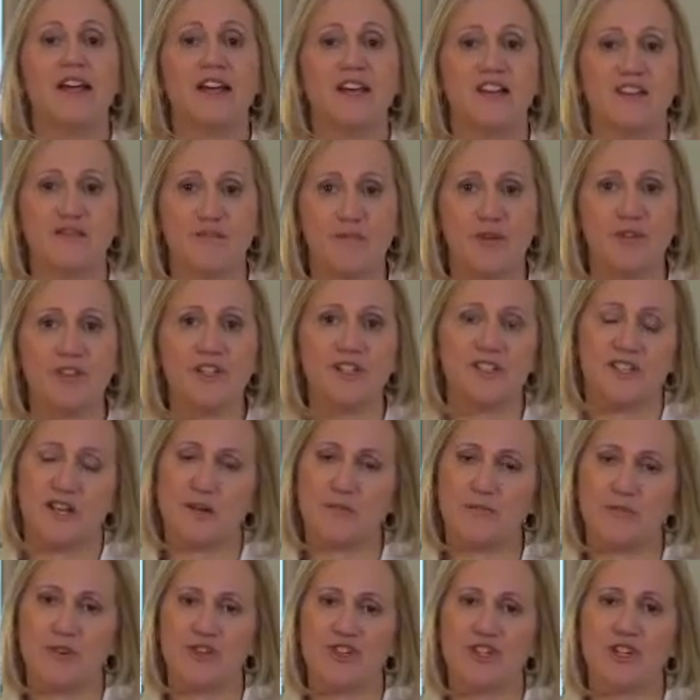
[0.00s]
if body
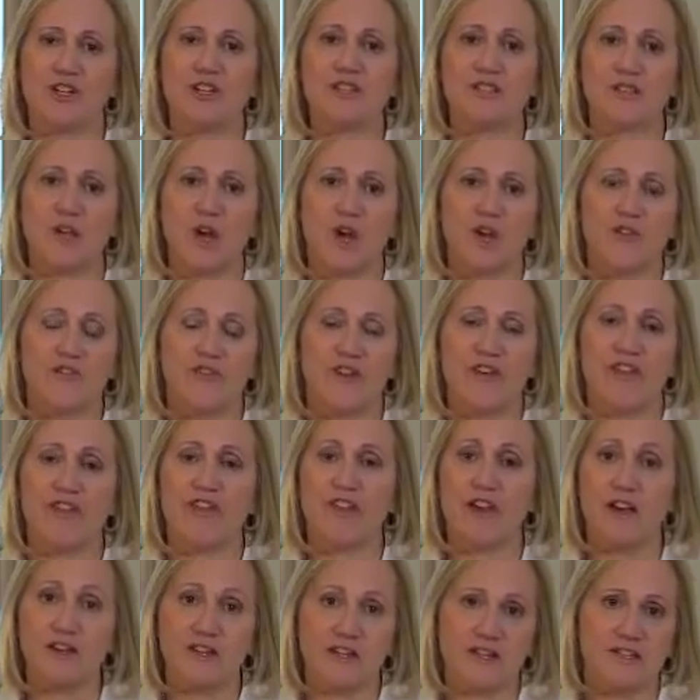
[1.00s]
temperature is over
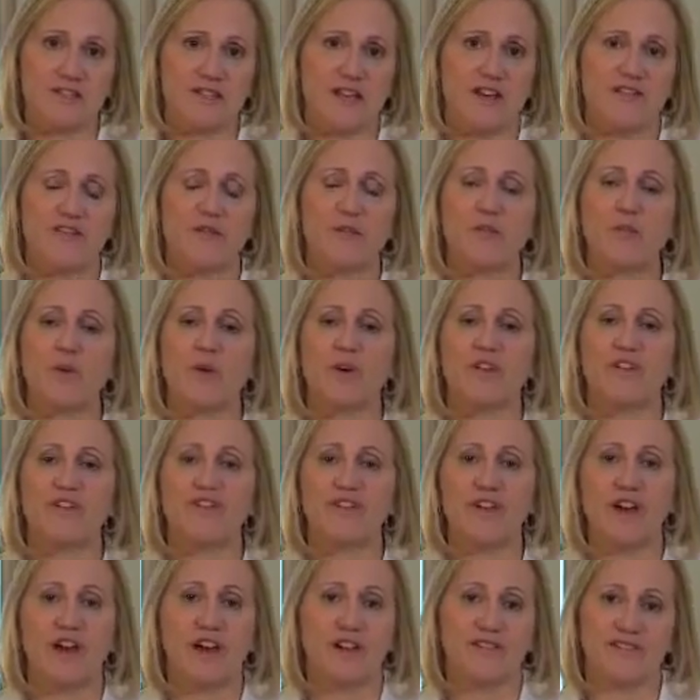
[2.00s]

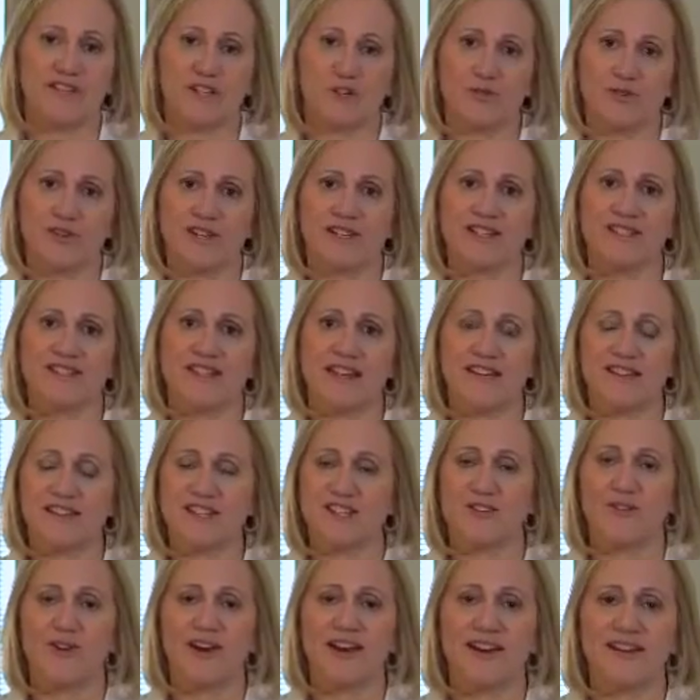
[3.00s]
37.5 degrees
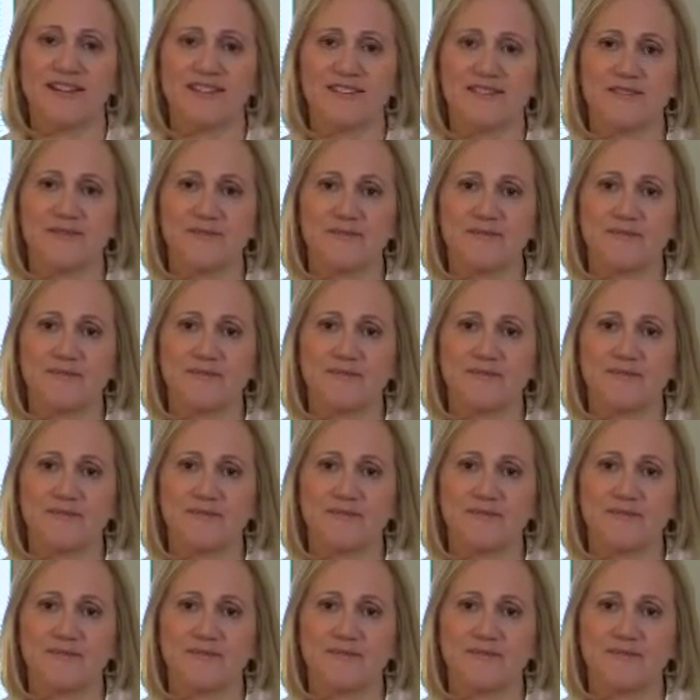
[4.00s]
centigrade.